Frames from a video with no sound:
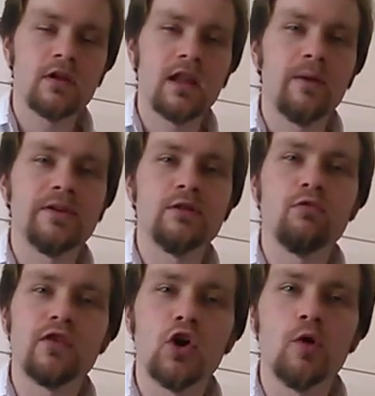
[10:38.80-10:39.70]
like we did
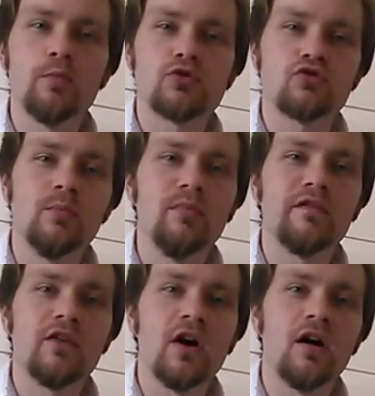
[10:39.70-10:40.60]
with an up strum
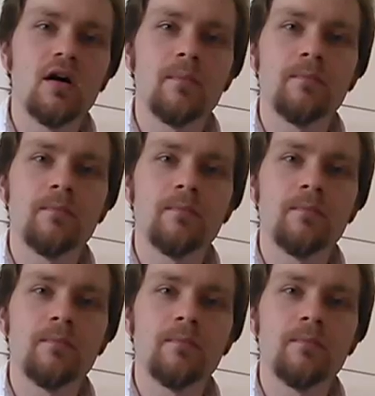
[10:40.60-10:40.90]
before.